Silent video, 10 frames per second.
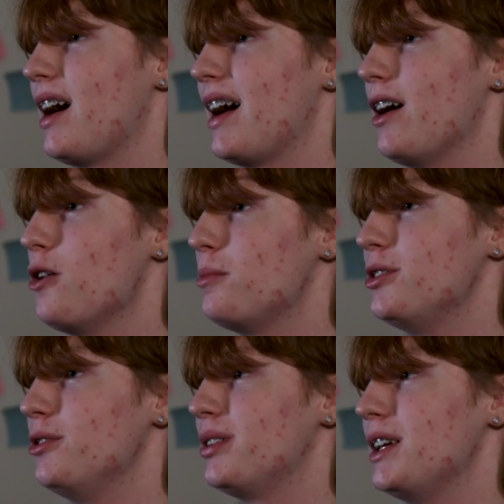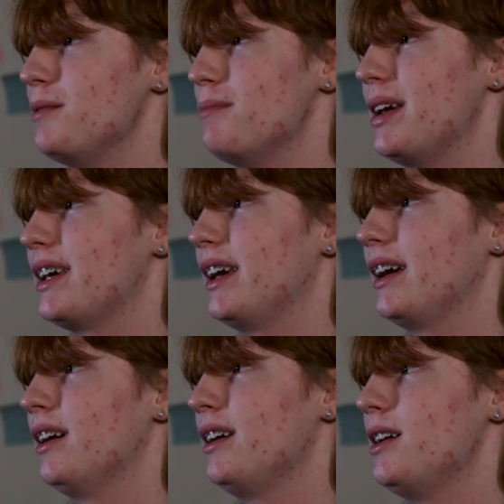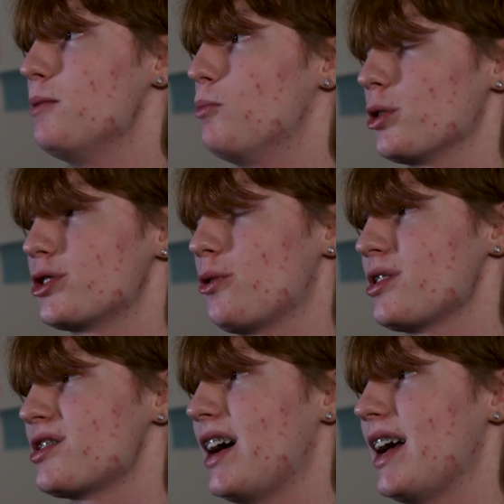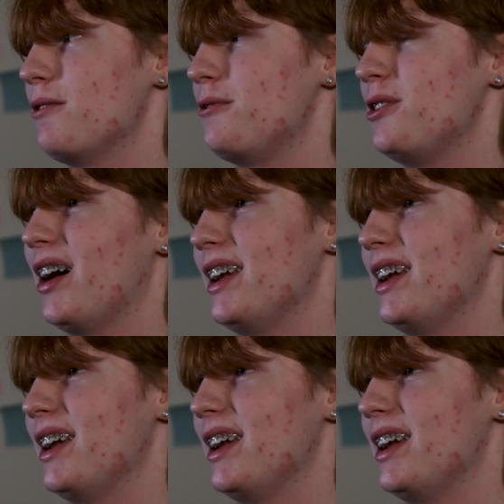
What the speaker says: I hope to keep making more shorts. I have a few